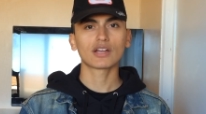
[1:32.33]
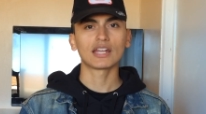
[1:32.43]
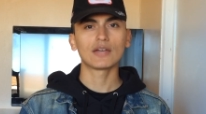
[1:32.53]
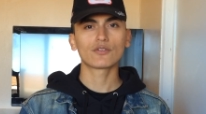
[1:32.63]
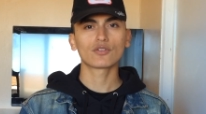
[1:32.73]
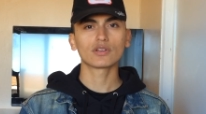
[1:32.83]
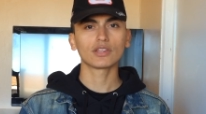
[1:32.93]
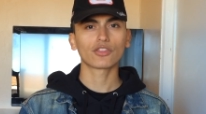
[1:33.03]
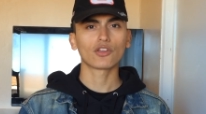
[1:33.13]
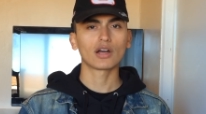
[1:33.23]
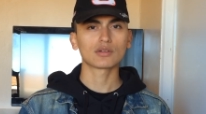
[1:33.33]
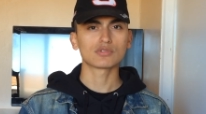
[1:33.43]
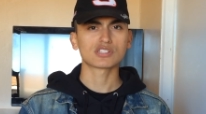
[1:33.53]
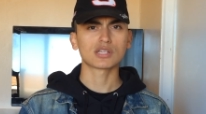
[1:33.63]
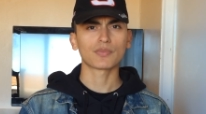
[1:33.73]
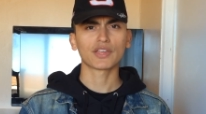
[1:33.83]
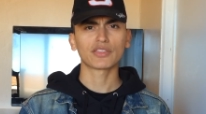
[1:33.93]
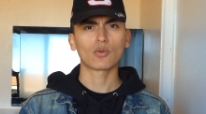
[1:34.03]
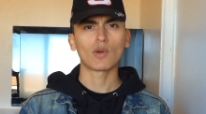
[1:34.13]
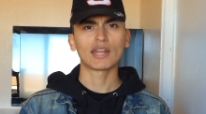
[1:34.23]
I never really thought it was something
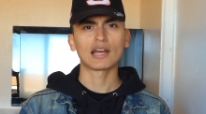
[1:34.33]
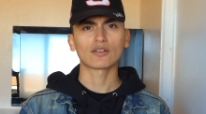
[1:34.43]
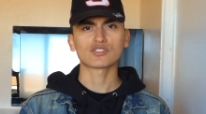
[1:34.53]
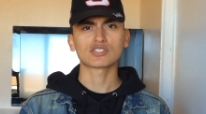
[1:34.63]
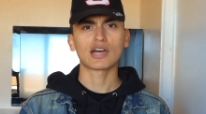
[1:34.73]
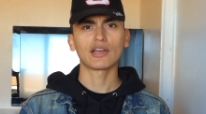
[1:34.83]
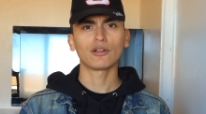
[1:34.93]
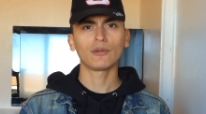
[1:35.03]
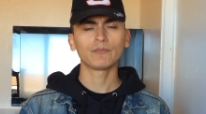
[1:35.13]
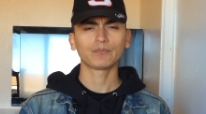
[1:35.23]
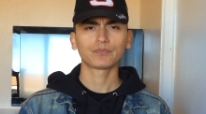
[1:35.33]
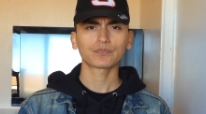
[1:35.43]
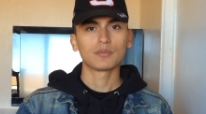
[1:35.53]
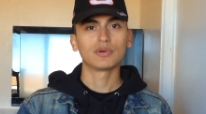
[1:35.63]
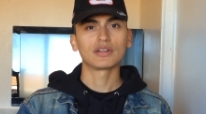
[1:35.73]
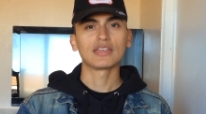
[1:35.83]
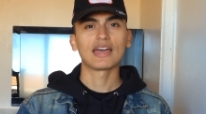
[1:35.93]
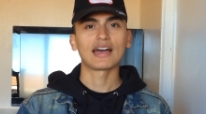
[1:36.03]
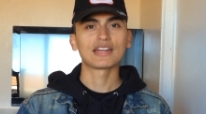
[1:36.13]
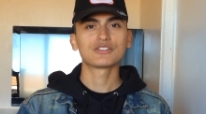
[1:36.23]
that went out of style, but
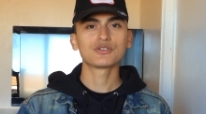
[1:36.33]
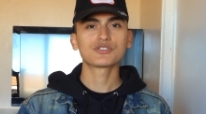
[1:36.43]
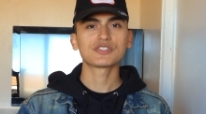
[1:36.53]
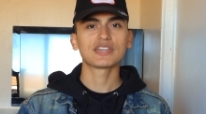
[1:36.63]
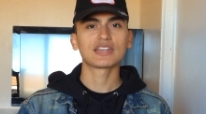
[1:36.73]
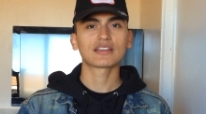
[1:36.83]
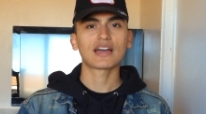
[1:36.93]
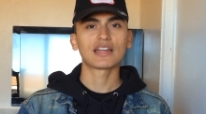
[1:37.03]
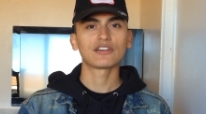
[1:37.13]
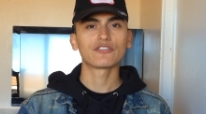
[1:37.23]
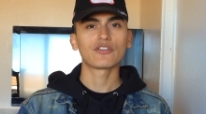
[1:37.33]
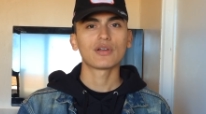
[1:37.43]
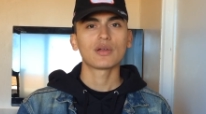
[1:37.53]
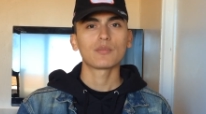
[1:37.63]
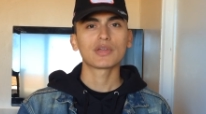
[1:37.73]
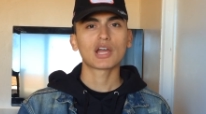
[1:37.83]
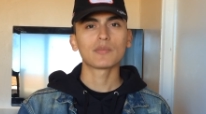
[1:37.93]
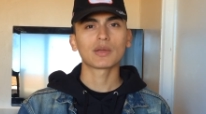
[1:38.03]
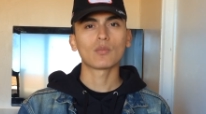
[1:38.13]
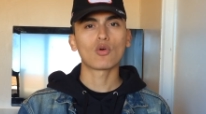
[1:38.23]
yeah, I do see it kind of
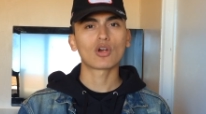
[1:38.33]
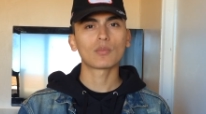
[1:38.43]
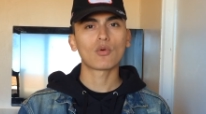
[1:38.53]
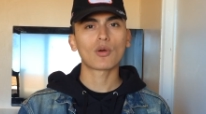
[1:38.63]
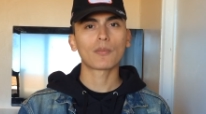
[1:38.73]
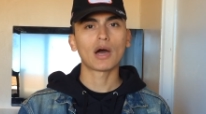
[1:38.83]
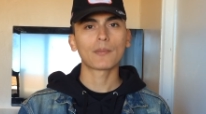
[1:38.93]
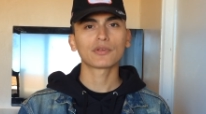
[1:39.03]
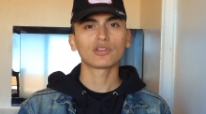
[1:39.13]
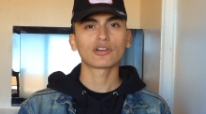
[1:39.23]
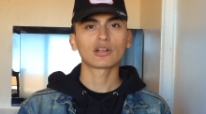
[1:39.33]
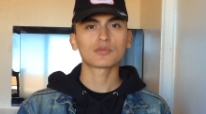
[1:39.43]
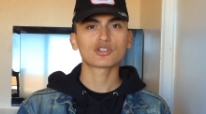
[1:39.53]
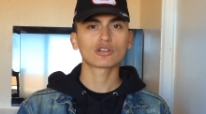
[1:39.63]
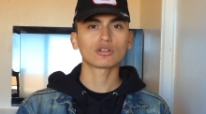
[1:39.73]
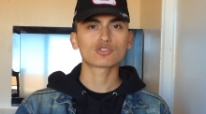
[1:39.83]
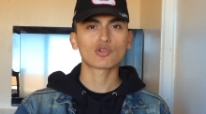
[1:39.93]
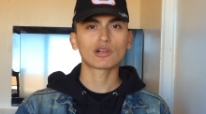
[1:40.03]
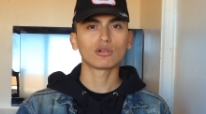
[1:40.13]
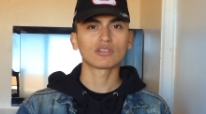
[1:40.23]
becoming more and more popular, and I'm sure it'll
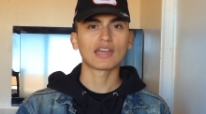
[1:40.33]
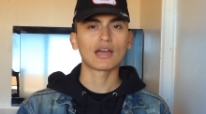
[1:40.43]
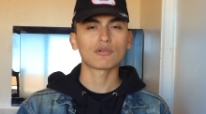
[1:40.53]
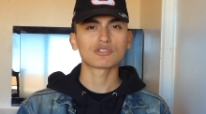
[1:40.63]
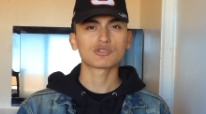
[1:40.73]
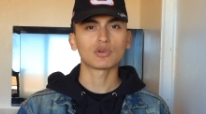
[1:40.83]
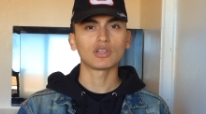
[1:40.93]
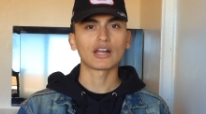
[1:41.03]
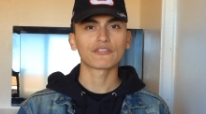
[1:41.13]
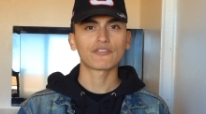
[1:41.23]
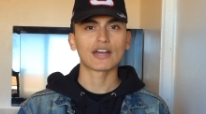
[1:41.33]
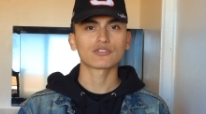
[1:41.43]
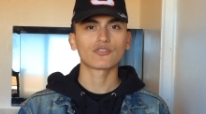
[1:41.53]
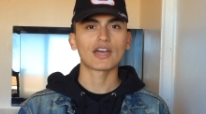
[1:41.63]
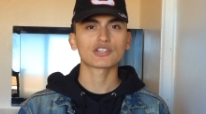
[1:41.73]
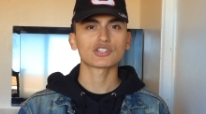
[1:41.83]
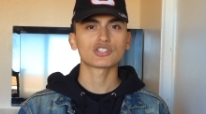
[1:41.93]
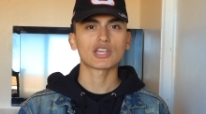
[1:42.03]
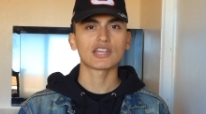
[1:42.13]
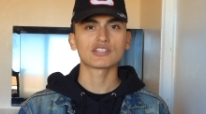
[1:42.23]
trickle down to a lot of fast fashion
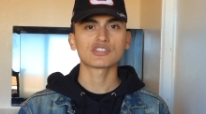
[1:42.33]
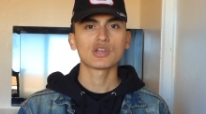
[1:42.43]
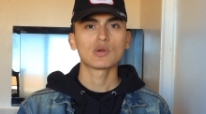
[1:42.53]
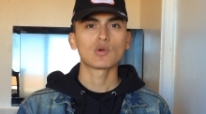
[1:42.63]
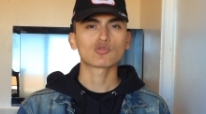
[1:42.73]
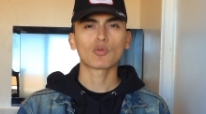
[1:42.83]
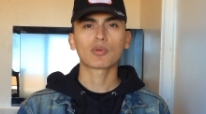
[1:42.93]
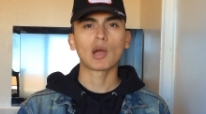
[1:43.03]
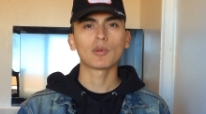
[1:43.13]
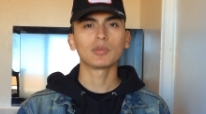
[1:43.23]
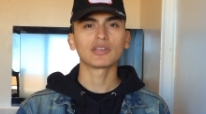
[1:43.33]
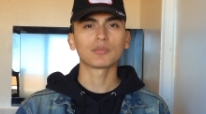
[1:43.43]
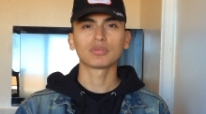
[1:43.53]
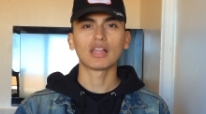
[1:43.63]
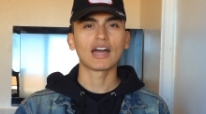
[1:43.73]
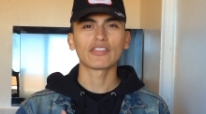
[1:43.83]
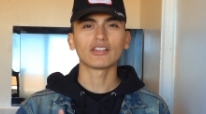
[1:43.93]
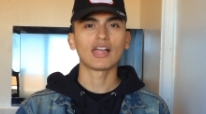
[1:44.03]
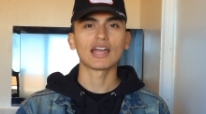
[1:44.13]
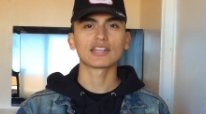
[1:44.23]
chains, which will probably apply the
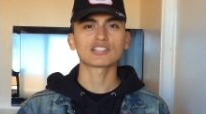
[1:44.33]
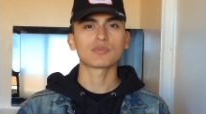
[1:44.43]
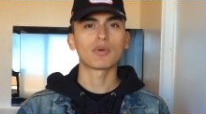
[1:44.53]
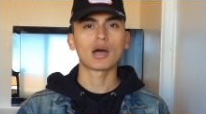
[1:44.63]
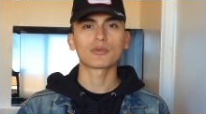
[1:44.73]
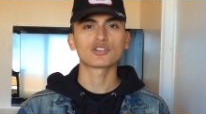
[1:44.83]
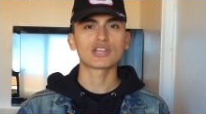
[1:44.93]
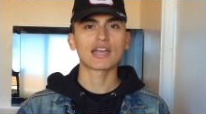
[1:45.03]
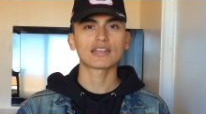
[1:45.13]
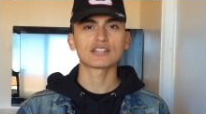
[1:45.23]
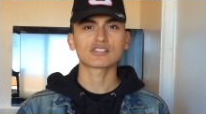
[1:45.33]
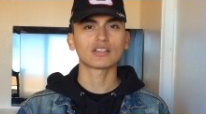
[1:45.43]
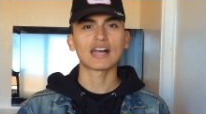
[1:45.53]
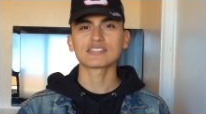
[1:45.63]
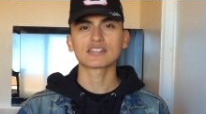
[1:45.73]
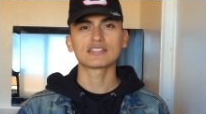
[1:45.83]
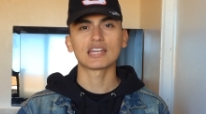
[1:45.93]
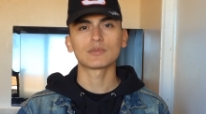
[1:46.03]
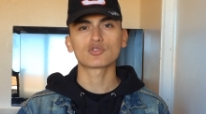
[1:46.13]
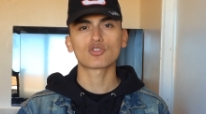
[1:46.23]
lining to bomber jackets, classic
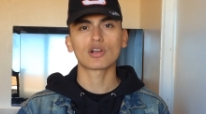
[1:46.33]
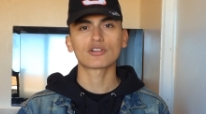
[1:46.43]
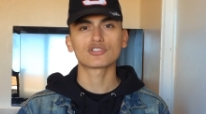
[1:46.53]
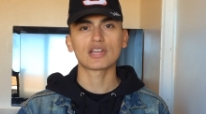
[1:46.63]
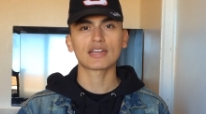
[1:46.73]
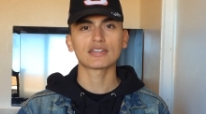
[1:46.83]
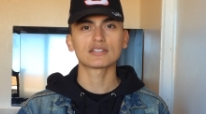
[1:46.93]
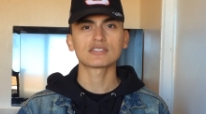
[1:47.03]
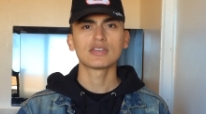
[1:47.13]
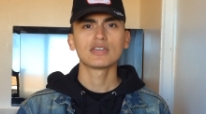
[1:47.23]
denim trucker jackets,